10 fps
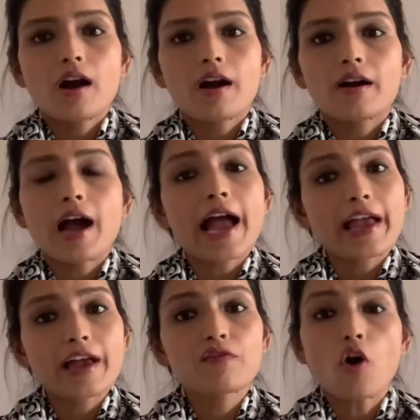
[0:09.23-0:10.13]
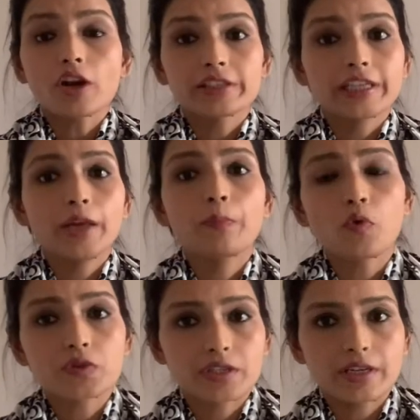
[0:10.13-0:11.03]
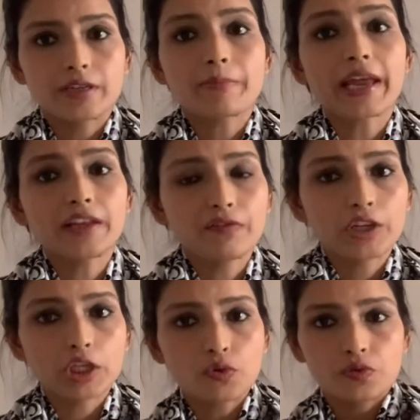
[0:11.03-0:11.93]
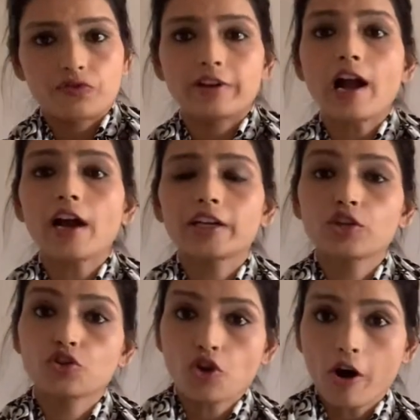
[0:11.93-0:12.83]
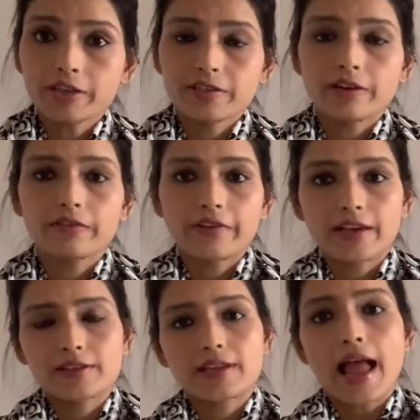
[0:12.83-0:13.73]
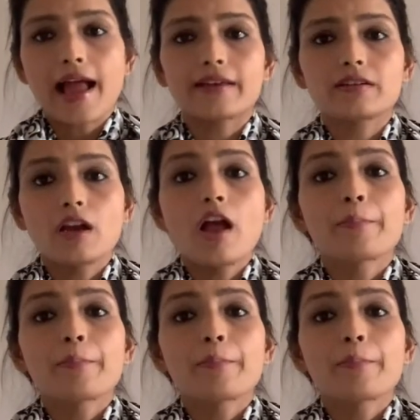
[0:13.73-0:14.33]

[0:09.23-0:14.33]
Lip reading: I have already posted many videos regarding short cervix and